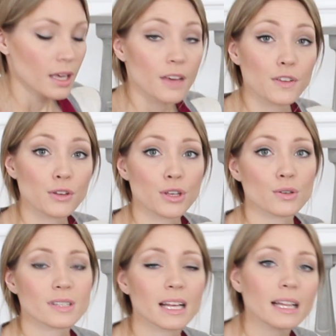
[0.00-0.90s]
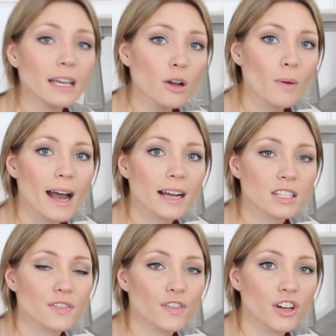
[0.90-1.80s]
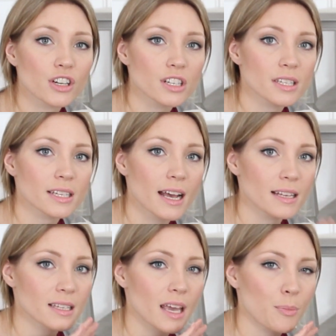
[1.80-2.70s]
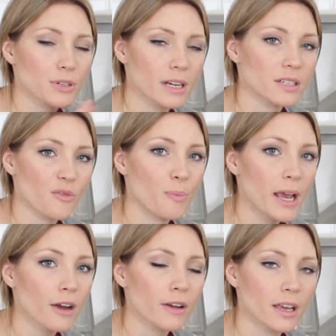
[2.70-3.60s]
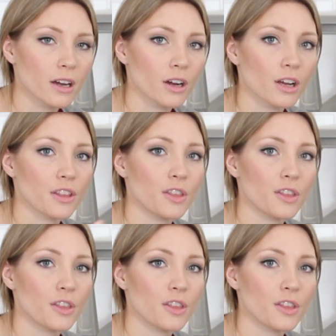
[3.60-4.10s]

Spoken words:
If you use clear wax first as a protective barrier,